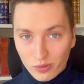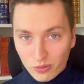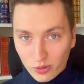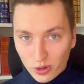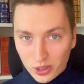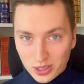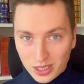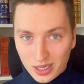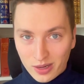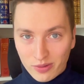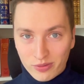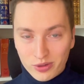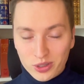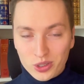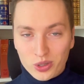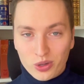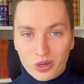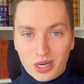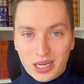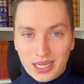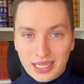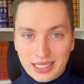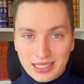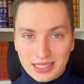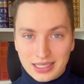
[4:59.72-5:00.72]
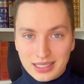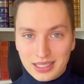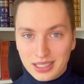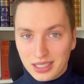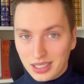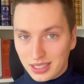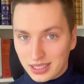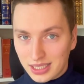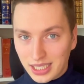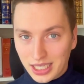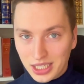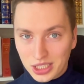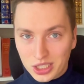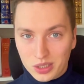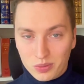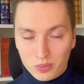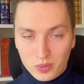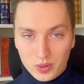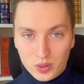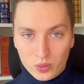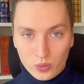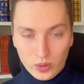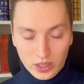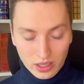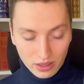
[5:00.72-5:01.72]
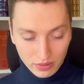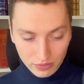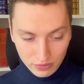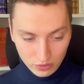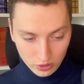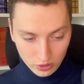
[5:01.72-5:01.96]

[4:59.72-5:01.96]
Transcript: To further visualize the distinction between